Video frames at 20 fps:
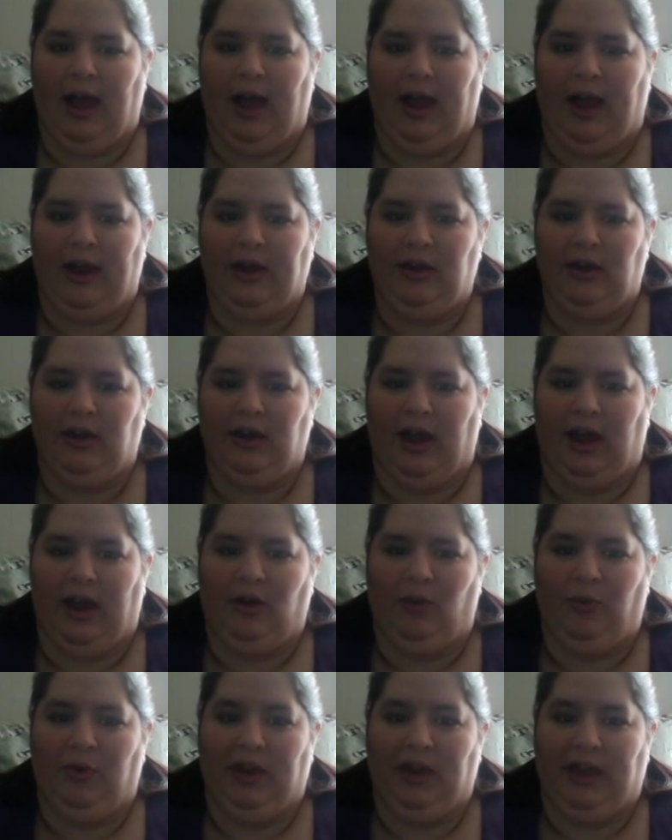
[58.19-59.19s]
I
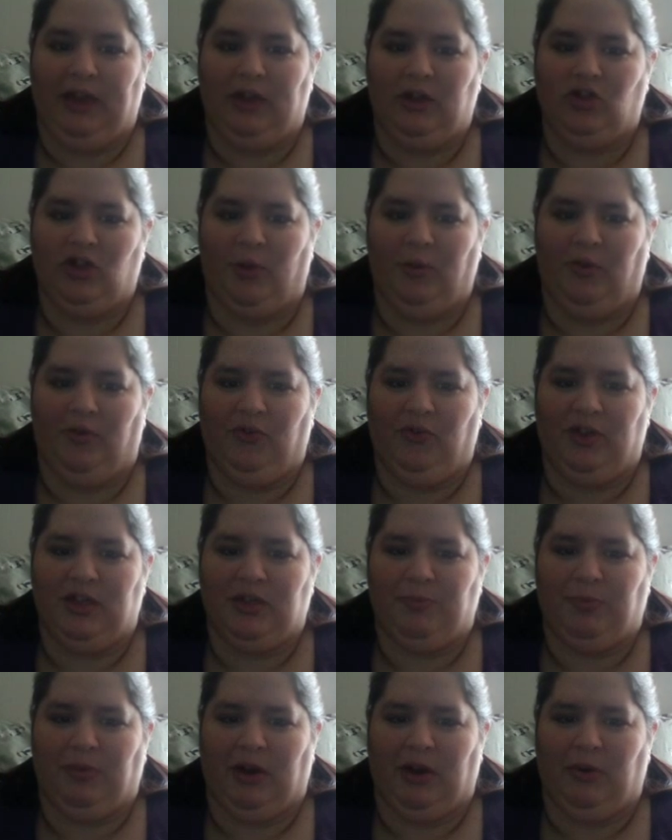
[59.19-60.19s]
don't want to get in trouble for
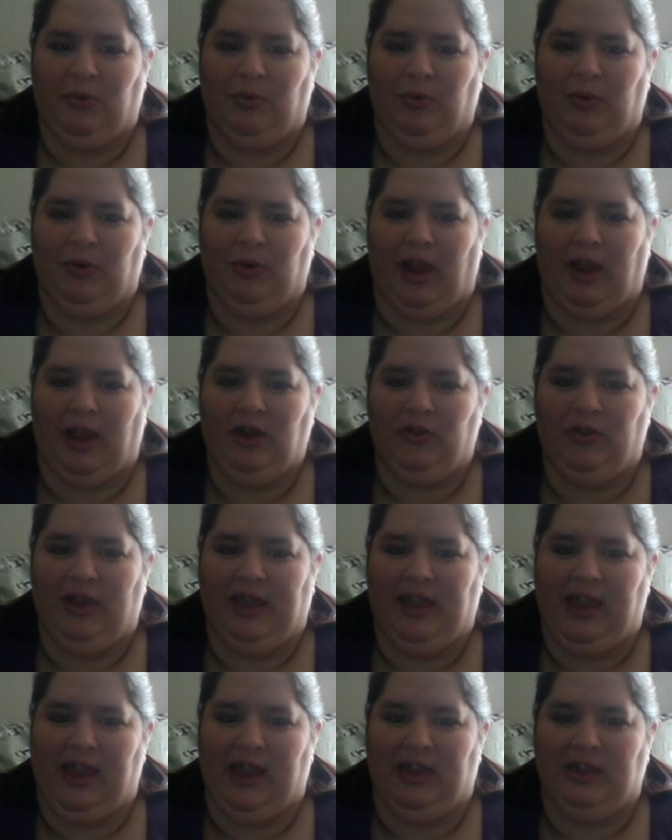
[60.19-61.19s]
this, but I know they
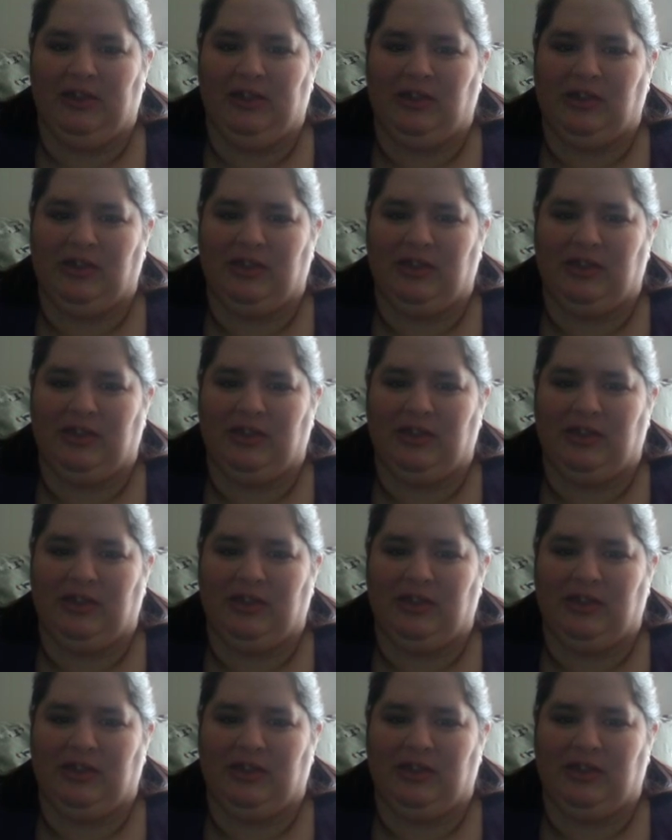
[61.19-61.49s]
can't